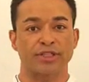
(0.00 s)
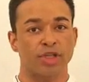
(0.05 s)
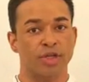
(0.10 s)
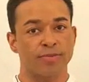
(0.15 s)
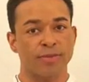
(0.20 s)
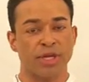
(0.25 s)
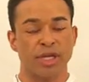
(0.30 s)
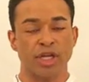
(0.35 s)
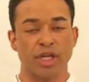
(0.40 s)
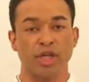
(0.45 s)
It
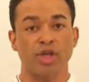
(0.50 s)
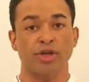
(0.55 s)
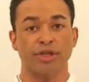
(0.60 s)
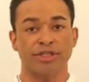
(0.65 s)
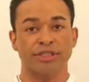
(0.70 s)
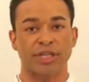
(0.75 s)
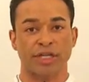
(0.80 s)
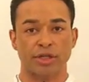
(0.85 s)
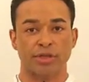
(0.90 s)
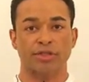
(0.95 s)
took me a
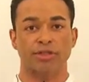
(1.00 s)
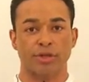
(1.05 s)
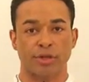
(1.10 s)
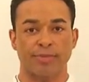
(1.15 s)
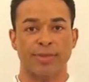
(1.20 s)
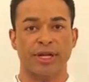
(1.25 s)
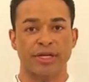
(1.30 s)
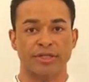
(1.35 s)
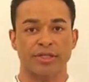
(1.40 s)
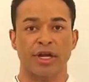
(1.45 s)
year to take those
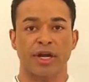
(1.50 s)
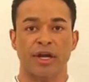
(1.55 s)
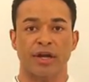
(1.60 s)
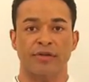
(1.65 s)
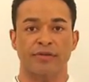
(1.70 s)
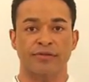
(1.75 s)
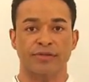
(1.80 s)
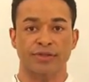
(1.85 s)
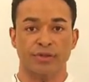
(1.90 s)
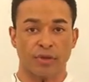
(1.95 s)
30 pounds
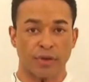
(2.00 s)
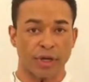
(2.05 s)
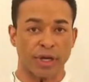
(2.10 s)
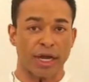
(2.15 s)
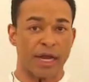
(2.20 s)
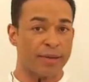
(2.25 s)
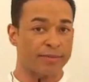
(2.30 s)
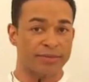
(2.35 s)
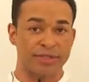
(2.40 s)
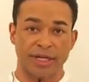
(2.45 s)
off. So
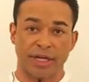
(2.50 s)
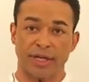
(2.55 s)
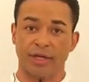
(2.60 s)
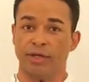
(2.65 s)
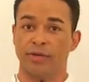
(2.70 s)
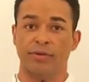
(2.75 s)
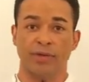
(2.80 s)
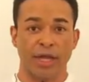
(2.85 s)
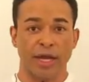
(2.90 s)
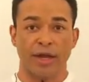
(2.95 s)
I'm
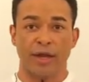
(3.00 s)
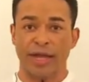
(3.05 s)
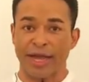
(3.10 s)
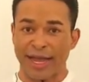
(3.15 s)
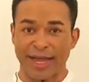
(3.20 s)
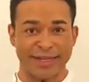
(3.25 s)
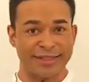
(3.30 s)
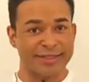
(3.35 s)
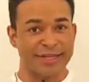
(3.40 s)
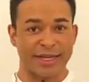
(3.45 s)
telling you now,
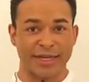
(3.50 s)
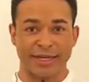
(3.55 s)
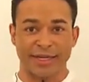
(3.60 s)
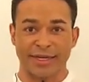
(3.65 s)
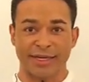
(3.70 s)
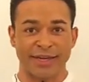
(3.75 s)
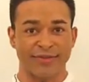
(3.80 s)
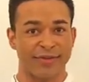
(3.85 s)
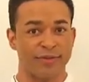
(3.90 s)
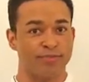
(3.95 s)
as
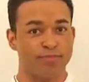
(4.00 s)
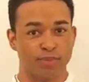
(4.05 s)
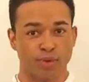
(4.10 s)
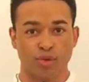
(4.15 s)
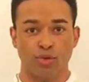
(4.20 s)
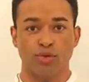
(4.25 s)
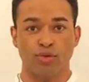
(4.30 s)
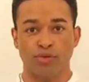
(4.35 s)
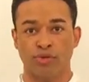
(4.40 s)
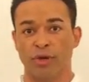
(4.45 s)
a living
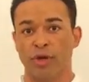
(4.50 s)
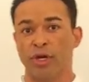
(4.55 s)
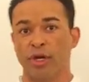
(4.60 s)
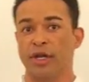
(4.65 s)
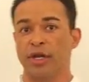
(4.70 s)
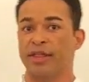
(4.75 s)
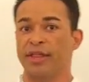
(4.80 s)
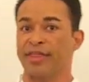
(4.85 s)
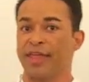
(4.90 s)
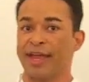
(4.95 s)
proof
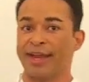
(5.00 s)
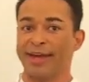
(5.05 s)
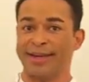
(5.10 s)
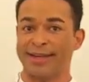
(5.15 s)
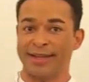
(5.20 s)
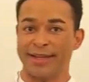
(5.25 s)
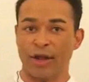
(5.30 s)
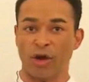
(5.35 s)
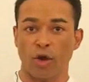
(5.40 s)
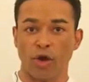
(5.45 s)

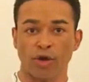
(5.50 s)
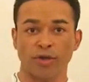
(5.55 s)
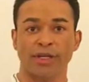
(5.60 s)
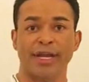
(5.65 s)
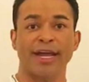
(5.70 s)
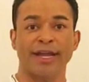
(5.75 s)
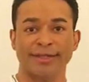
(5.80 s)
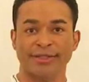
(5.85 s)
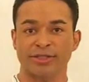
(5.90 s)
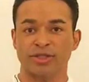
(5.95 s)
that all
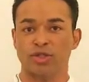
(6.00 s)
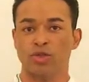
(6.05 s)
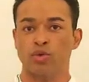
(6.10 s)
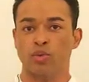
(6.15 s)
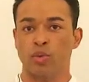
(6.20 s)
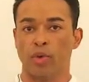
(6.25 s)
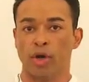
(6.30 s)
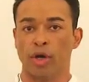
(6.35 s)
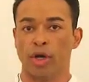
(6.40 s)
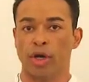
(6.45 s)
diets
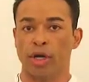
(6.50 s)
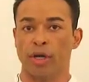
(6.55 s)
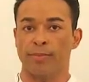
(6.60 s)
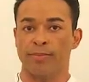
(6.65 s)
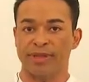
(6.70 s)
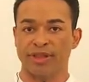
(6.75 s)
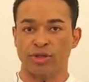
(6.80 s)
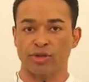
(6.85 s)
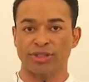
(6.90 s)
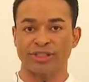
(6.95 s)
still work,
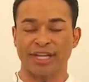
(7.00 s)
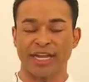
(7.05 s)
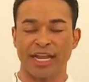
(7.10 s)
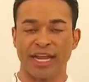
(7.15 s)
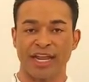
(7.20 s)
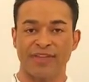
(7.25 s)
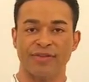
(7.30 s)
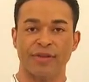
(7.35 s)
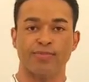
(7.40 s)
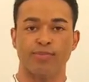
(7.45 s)
but there's a
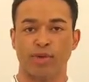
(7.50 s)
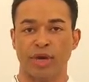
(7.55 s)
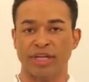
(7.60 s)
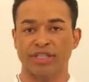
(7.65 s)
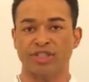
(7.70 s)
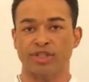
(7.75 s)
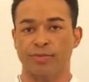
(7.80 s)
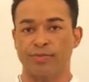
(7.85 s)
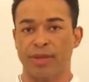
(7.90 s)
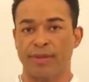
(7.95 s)
heavy
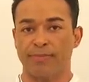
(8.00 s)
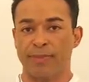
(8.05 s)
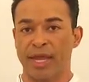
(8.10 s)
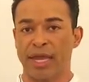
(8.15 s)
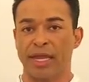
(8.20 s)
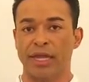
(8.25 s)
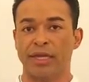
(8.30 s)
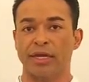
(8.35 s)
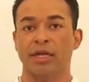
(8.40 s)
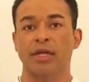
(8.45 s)
price to be
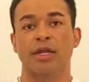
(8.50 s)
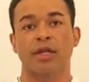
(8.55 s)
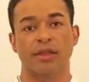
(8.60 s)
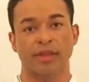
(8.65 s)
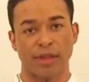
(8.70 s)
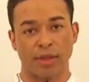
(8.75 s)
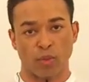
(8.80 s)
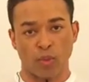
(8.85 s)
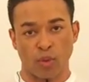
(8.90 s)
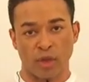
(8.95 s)
paid.
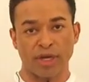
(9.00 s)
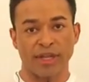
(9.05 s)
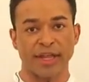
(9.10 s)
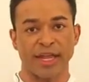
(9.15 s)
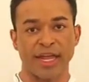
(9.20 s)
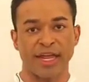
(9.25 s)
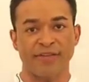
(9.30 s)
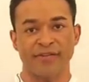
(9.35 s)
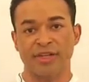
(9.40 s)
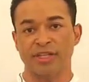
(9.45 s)
One of
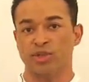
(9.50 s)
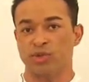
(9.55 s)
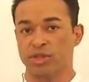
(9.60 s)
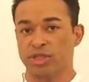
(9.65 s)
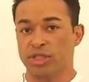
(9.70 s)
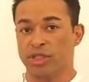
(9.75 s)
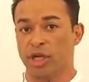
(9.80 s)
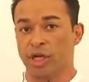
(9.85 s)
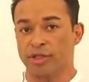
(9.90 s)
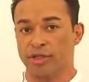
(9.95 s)
the heaviest
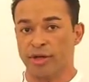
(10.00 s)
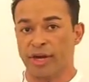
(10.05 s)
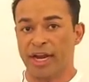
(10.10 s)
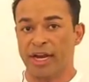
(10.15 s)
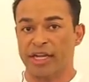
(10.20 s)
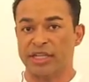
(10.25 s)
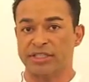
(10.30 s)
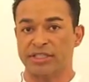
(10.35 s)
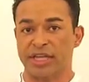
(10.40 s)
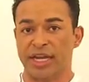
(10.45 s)
was the Dr.
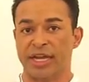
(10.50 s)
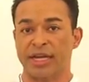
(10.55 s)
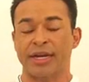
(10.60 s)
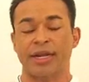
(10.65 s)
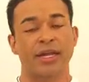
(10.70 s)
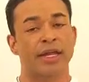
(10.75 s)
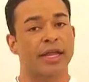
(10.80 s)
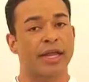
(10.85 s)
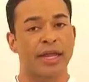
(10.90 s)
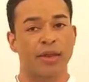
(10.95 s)
Atkins diet.
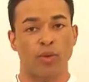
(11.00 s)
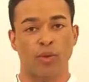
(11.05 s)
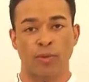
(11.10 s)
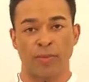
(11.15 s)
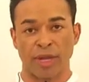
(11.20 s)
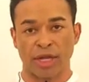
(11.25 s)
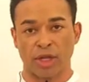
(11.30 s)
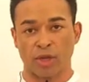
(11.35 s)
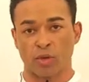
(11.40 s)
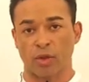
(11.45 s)
It
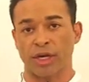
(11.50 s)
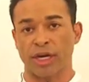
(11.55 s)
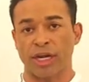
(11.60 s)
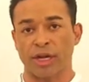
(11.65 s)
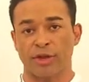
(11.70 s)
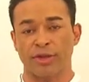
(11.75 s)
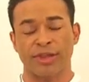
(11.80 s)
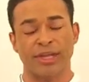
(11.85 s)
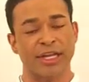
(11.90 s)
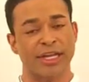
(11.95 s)
will make you
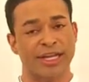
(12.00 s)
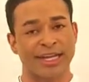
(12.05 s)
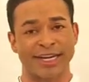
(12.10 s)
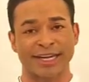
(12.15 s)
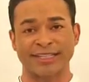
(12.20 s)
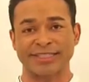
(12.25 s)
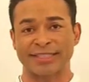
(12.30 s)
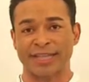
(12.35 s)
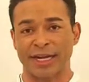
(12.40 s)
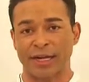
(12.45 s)
unhealthy.
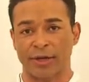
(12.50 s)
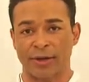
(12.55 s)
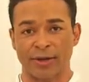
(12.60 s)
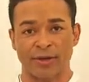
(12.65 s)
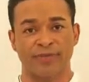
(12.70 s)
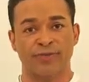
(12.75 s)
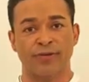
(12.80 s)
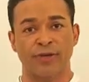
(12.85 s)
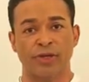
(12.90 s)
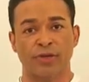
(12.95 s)
It is not
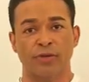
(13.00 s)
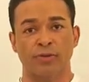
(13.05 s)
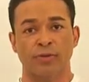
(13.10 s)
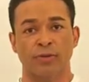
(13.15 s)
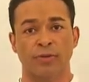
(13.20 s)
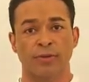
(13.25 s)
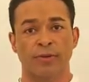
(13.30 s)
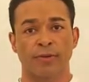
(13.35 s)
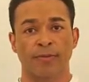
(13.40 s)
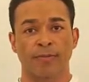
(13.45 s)
good for
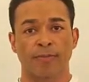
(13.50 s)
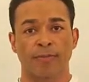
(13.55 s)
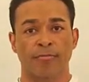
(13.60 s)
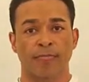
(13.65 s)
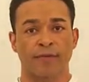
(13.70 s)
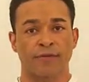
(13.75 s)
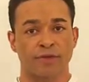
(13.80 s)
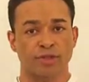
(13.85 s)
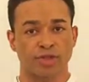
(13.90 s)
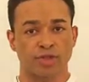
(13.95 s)
you.
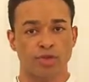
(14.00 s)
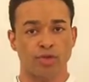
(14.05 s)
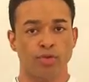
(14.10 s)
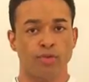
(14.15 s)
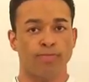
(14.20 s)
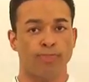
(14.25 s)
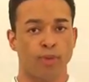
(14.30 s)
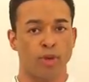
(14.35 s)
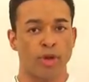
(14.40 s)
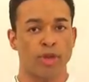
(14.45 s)
For 2